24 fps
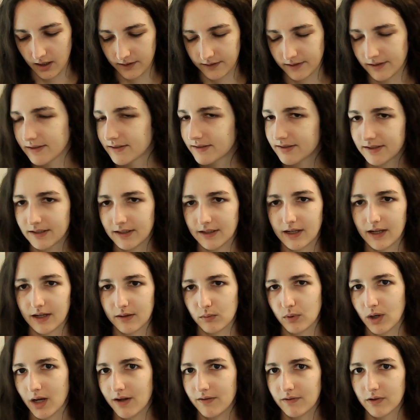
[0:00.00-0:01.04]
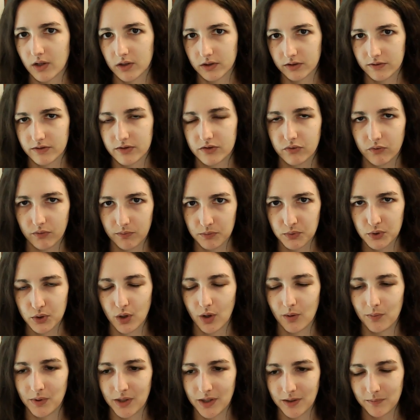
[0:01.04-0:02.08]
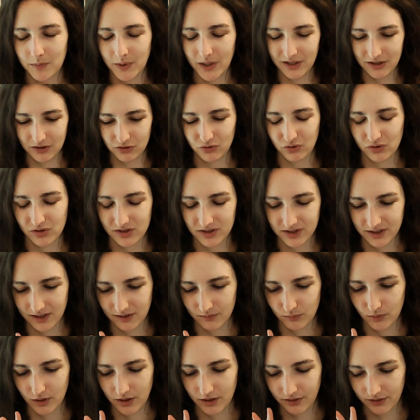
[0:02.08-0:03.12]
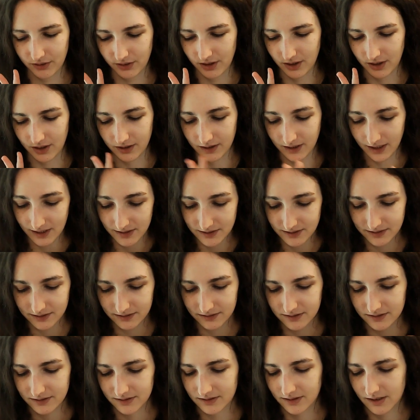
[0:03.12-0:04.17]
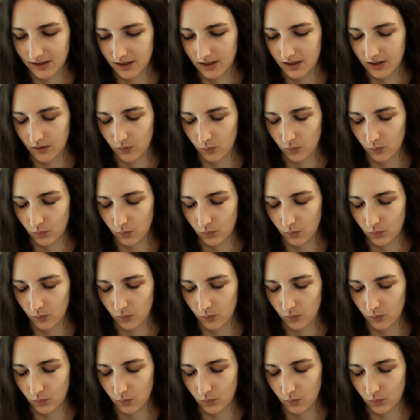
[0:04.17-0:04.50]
And still, like, we have a lot of streams coming, very interesting with guests,